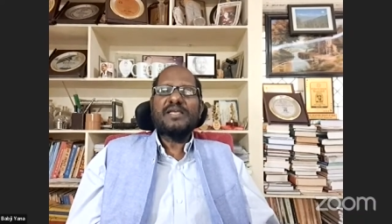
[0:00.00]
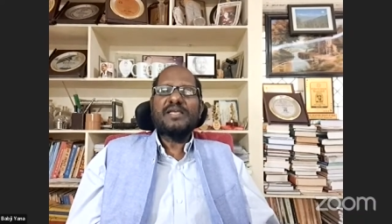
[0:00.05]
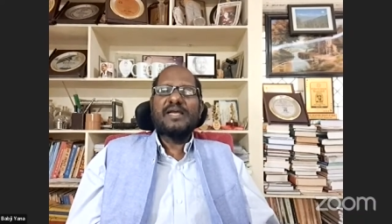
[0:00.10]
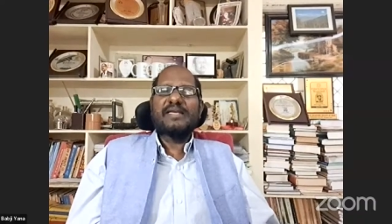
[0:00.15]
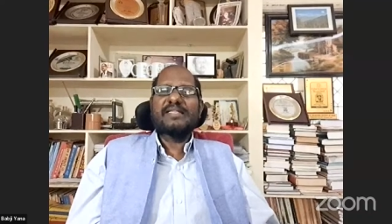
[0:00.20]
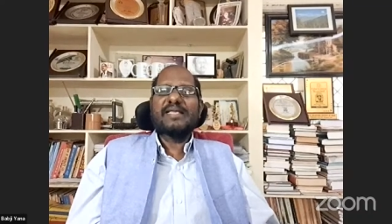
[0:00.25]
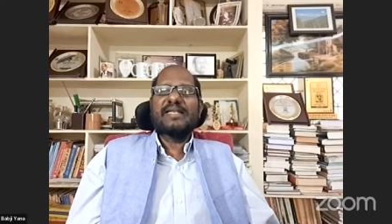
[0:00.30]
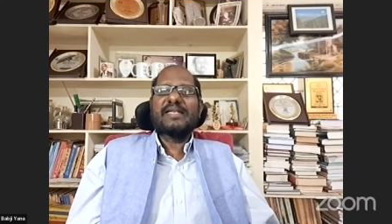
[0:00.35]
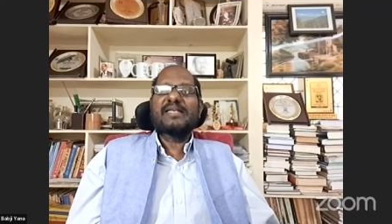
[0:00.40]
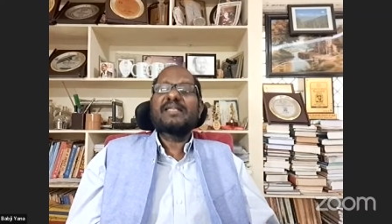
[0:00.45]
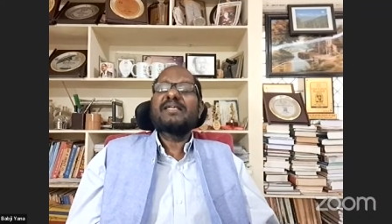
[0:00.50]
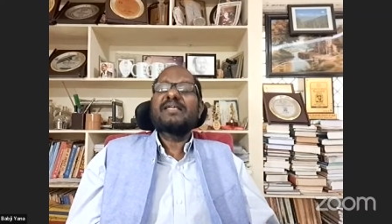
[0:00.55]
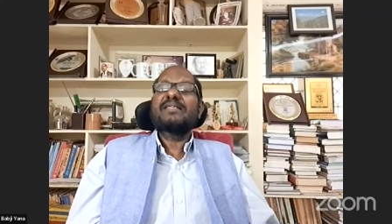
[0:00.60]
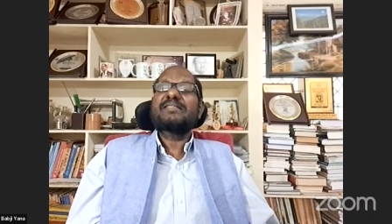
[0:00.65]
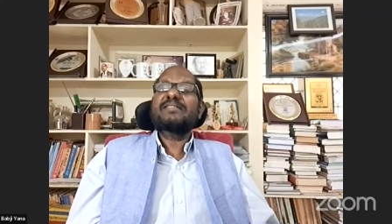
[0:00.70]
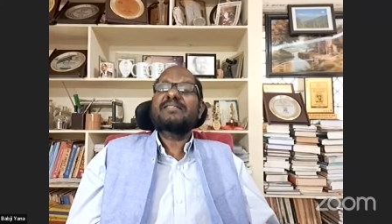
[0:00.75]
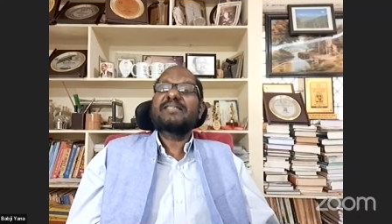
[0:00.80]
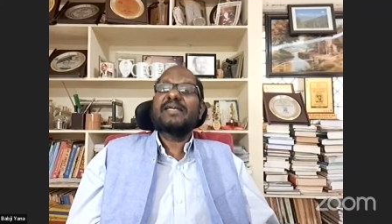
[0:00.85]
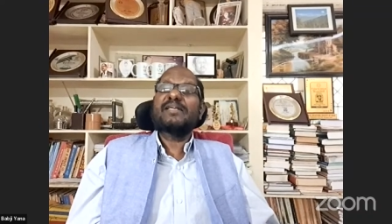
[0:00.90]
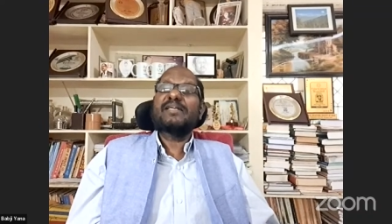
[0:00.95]
And then
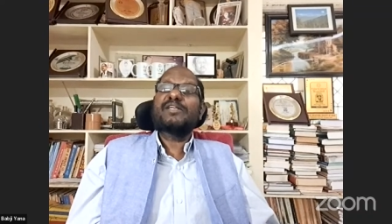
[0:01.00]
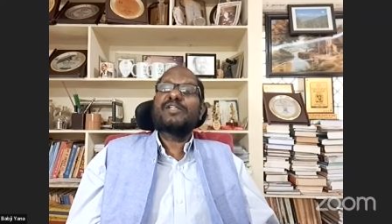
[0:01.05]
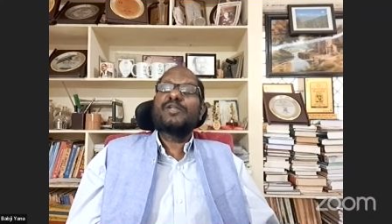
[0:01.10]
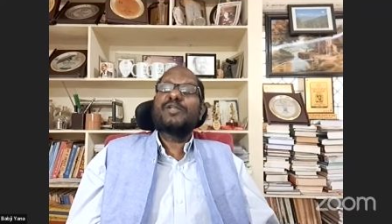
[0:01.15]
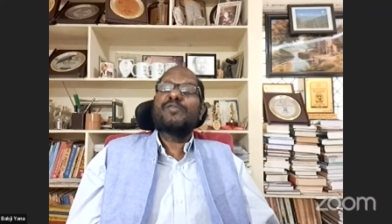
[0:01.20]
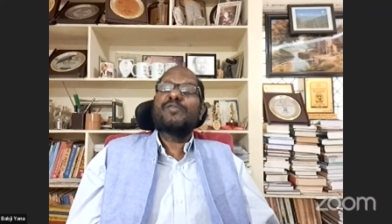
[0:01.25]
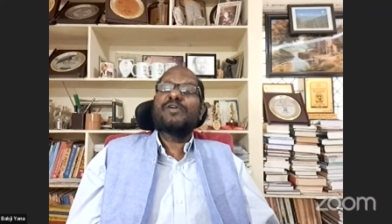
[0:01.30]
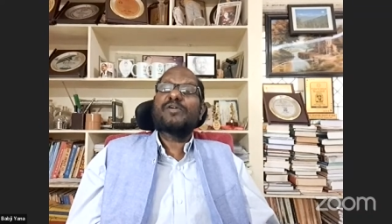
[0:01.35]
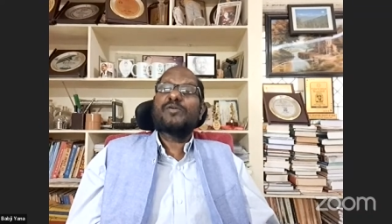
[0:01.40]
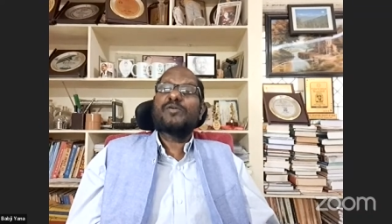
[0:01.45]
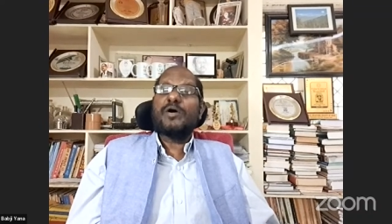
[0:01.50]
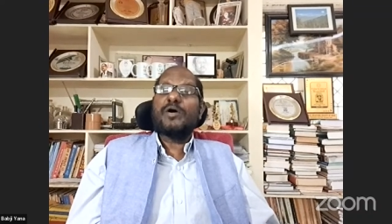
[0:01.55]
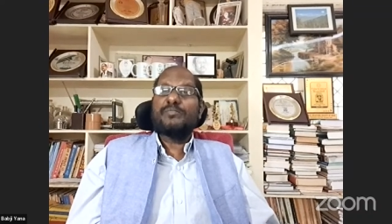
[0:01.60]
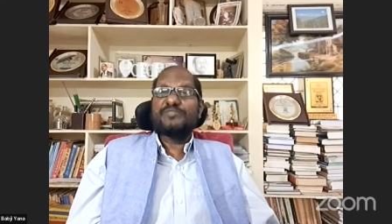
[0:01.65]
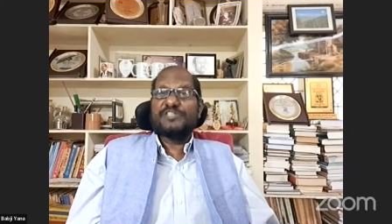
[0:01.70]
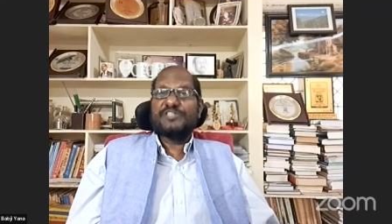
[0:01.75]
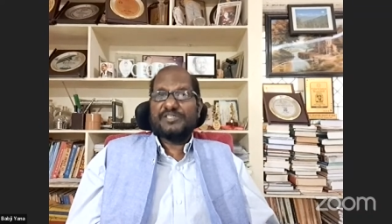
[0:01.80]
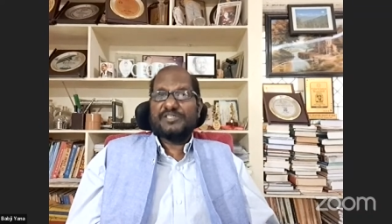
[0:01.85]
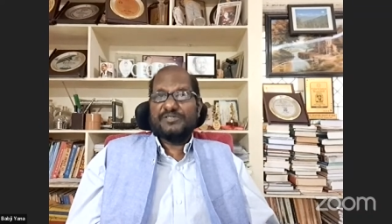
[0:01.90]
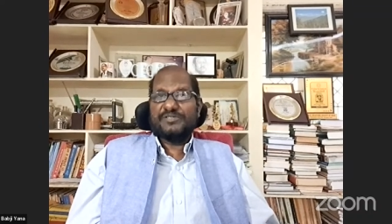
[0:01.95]
set your
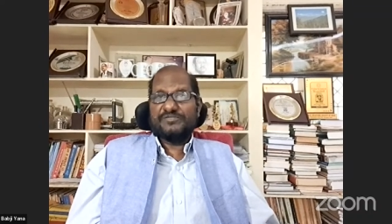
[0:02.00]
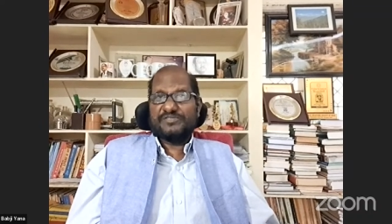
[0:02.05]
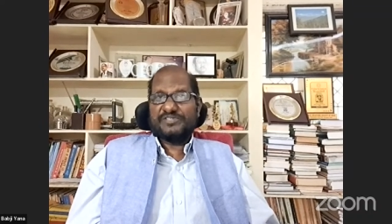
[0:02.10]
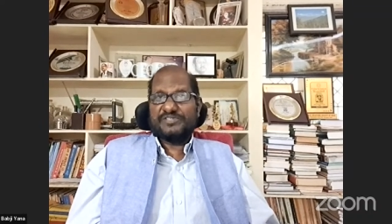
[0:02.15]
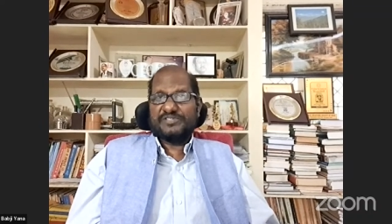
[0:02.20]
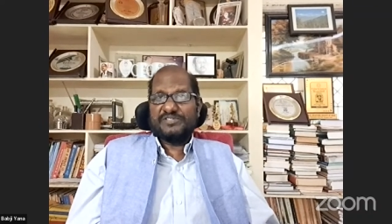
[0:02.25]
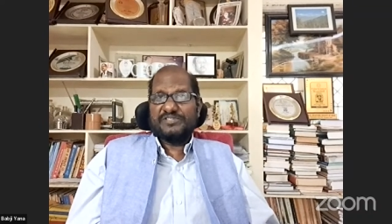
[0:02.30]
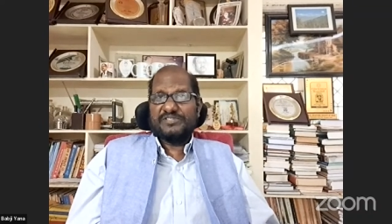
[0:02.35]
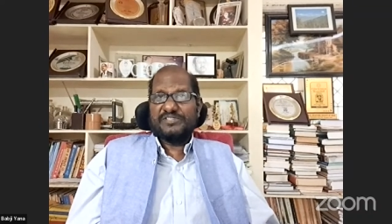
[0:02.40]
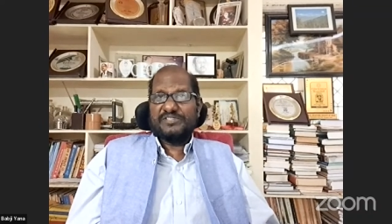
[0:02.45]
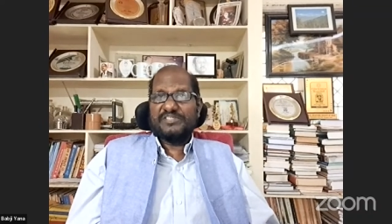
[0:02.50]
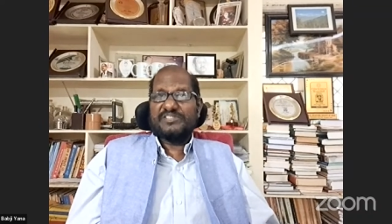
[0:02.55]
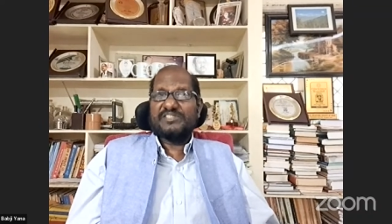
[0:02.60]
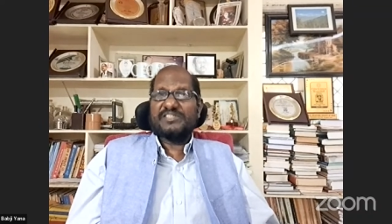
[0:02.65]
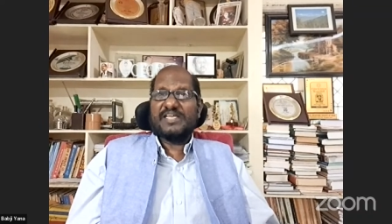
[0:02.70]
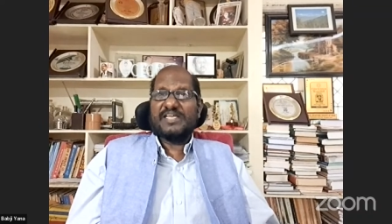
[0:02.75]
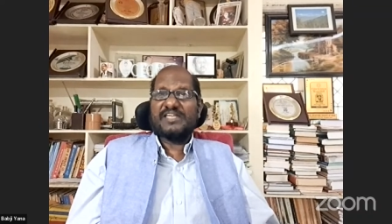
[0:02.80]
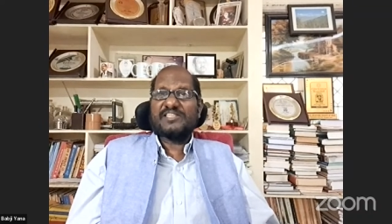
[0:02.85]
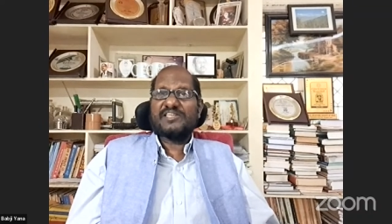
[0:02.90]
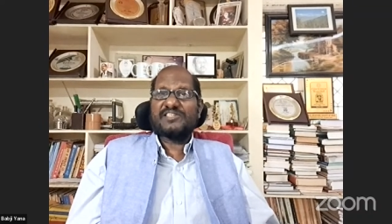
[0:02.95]
objectives. This
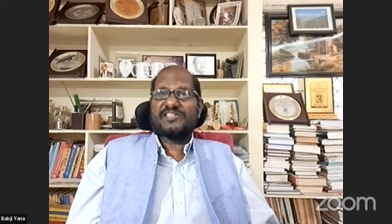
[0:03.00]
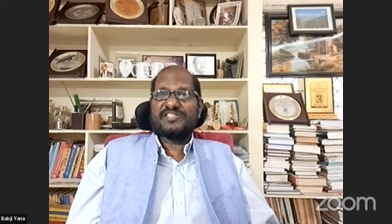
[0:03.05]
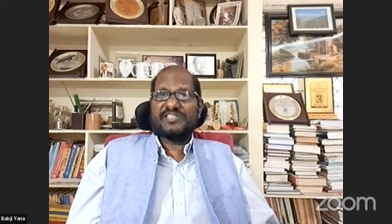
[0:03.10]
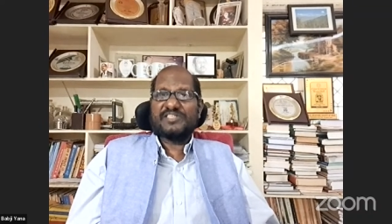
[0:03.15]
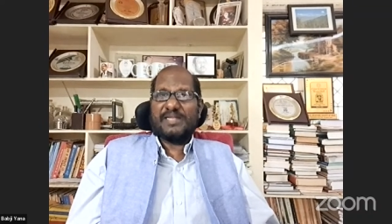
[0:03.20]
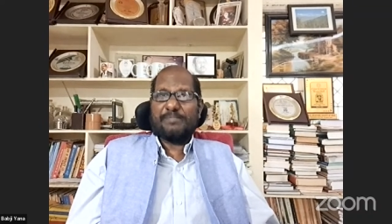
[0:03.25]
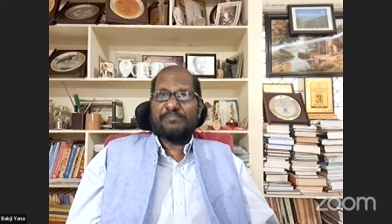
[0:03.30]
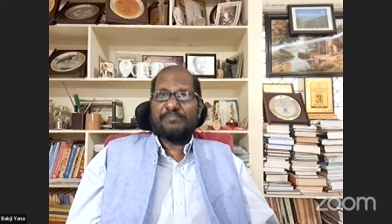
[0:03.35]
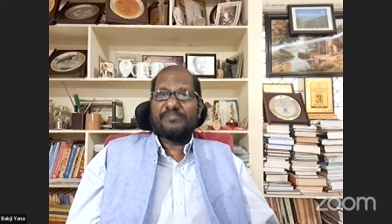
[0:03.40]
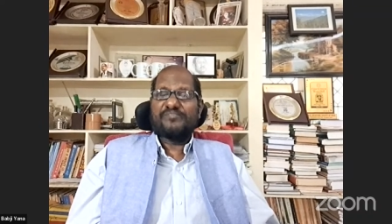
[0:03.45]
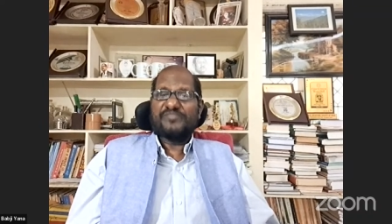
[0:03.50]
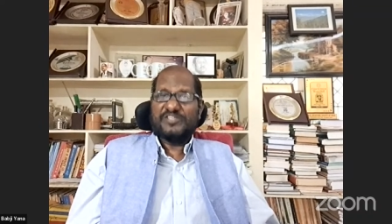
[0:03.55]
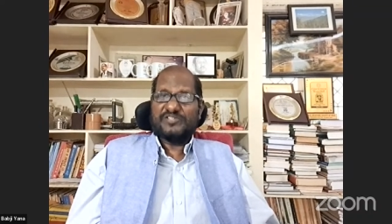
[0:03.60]
is another step.